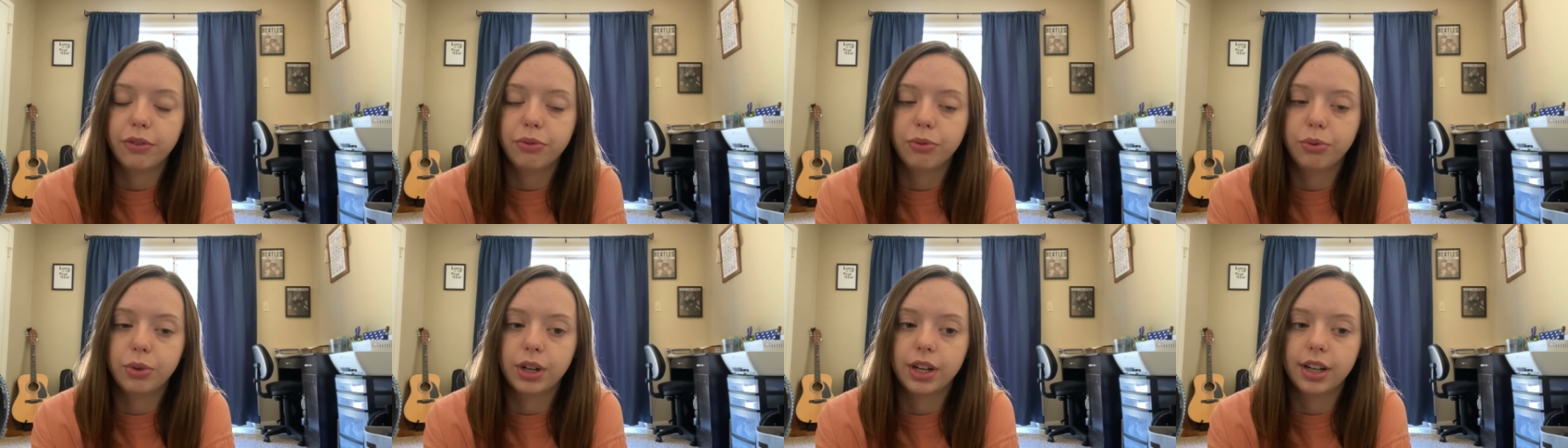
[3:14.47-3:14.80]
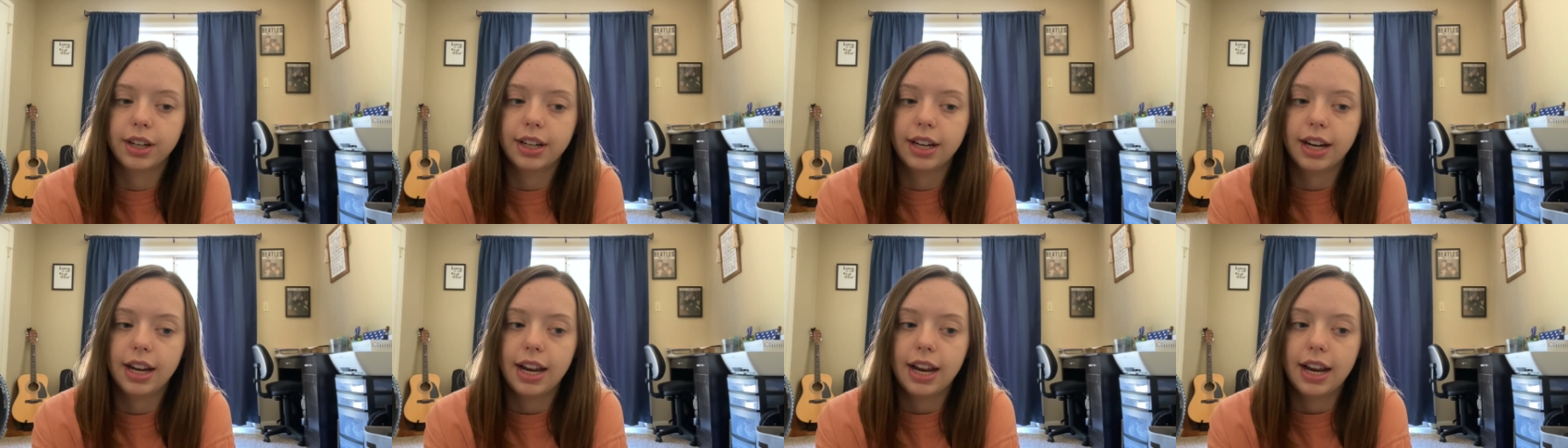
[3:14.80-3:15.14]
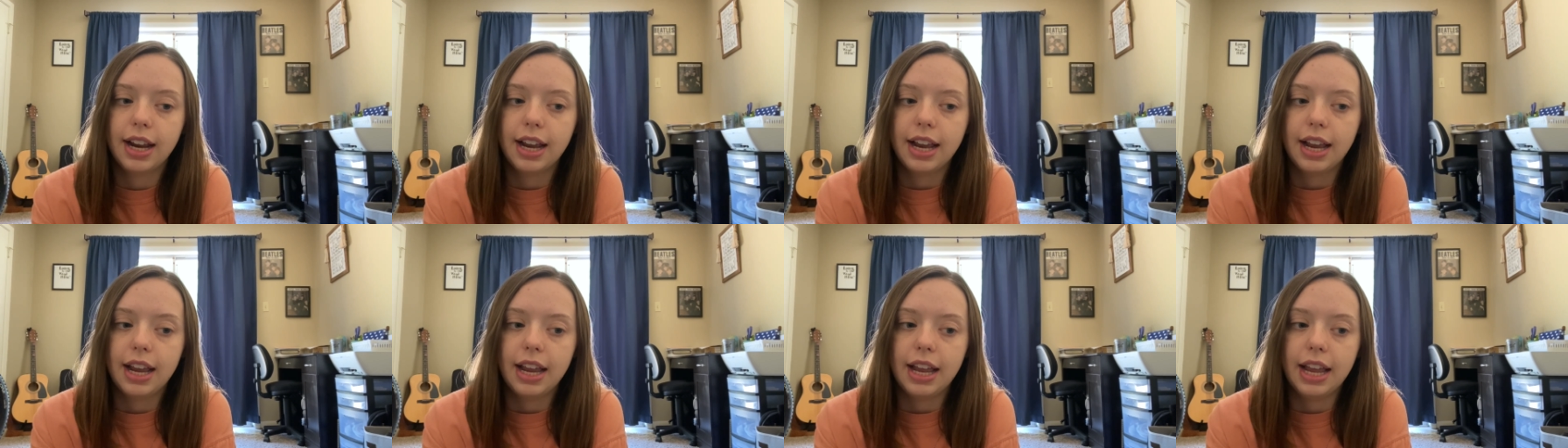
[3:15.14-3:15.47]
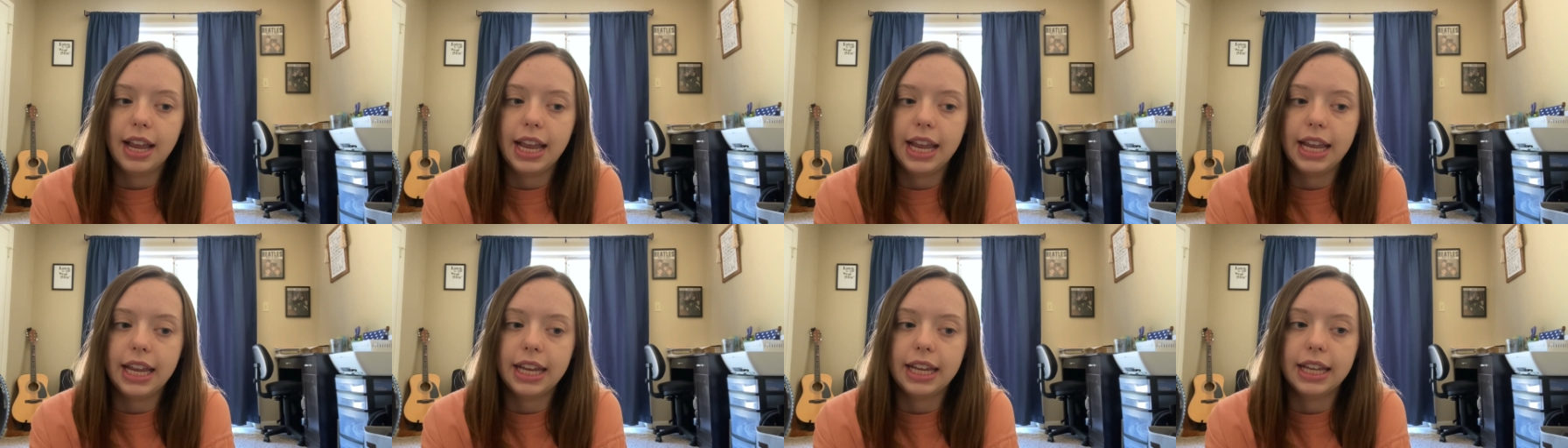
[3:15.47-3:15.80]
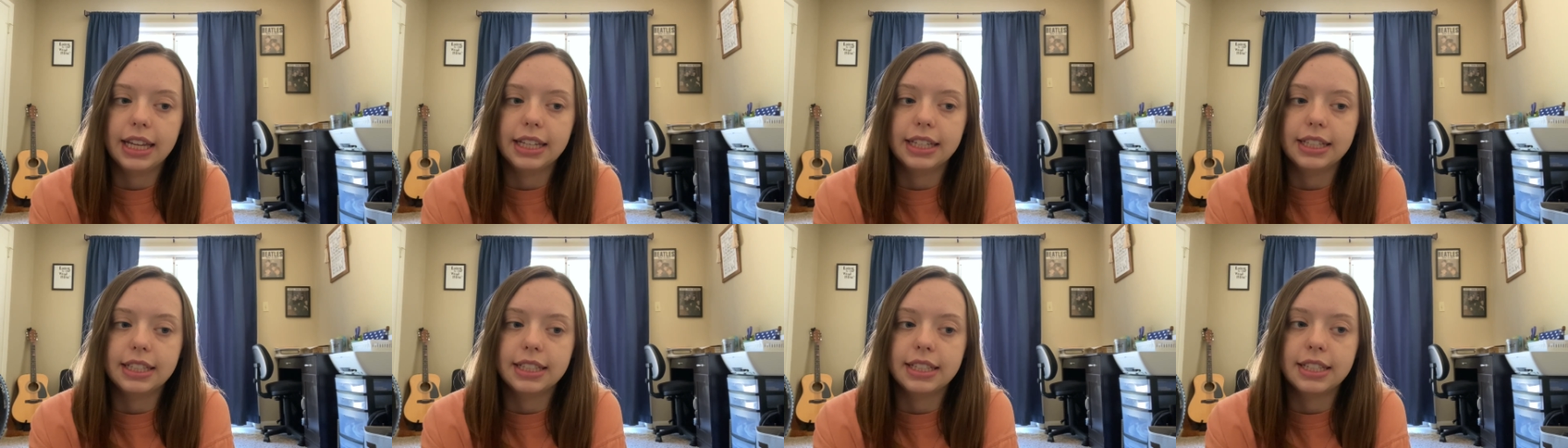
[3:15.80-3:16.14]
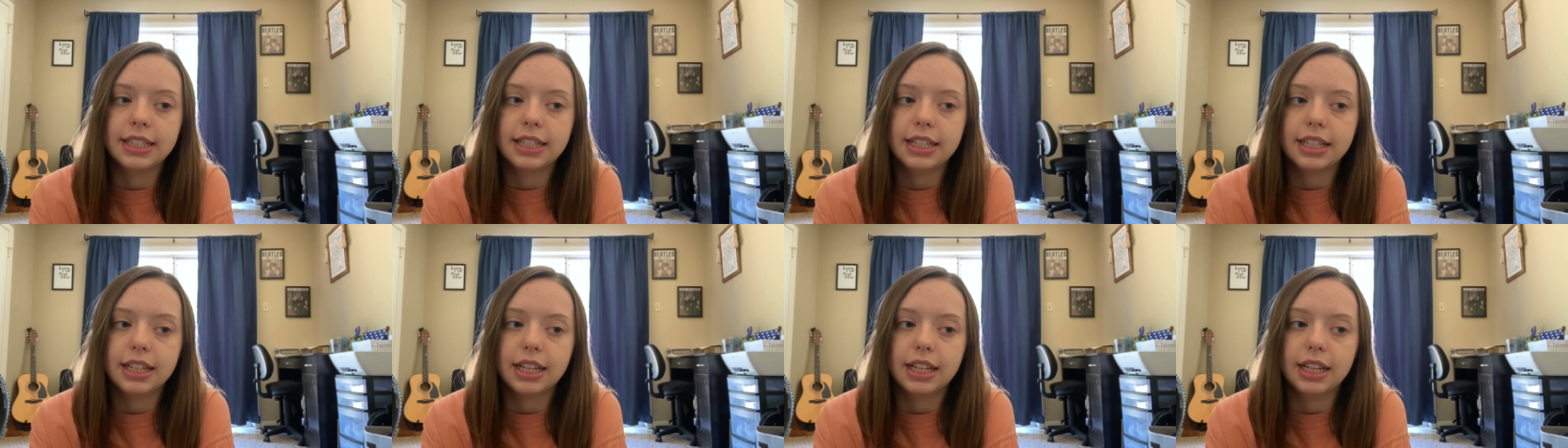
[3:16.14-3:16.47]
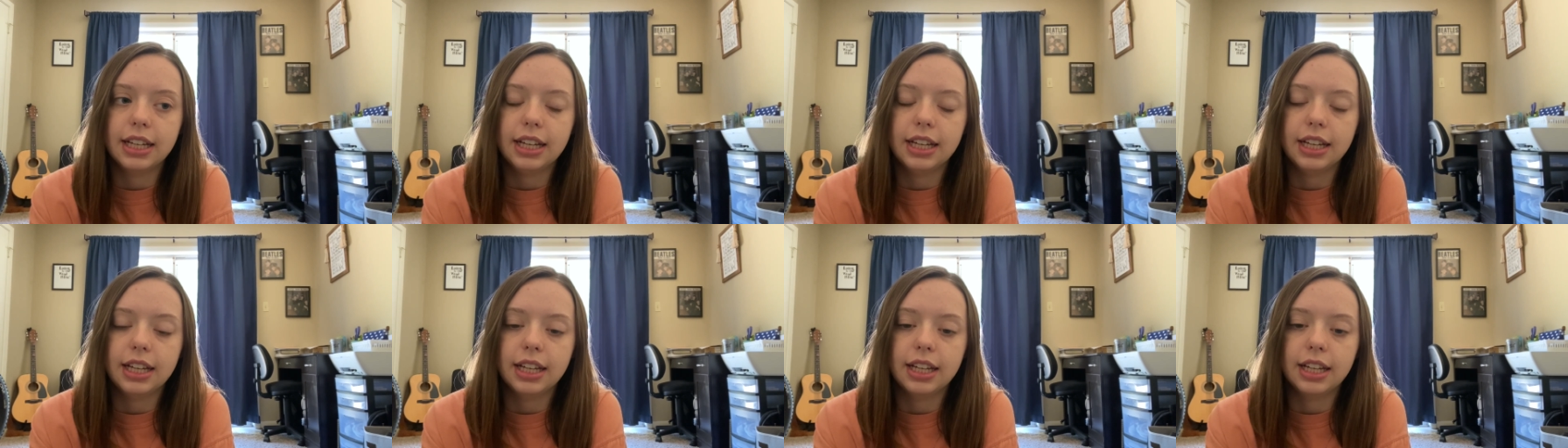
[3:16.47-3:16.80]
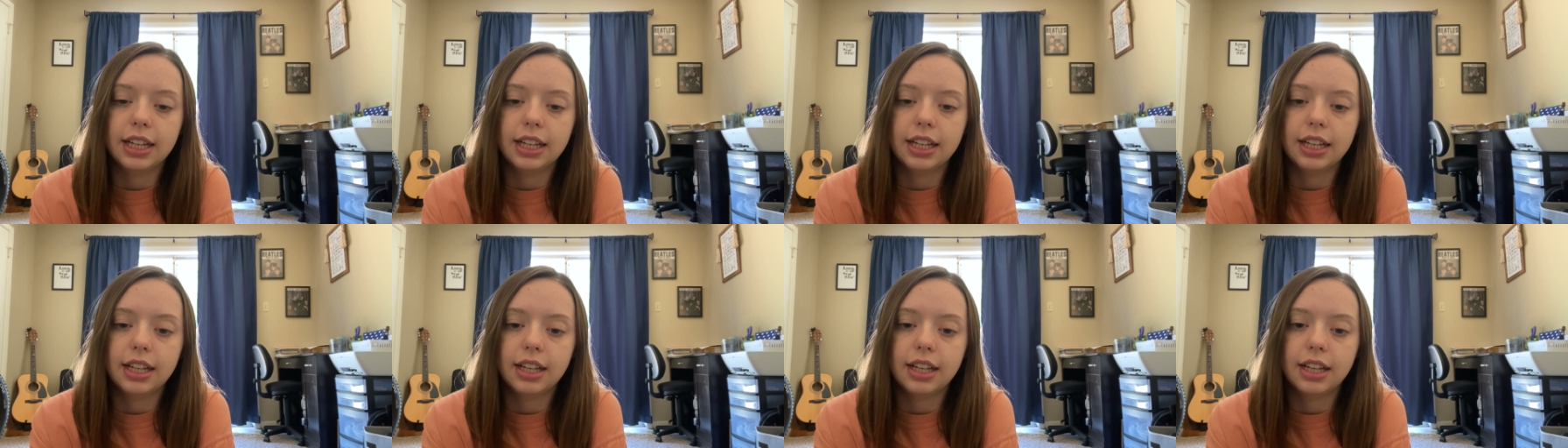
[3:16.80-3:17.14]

work. And uh,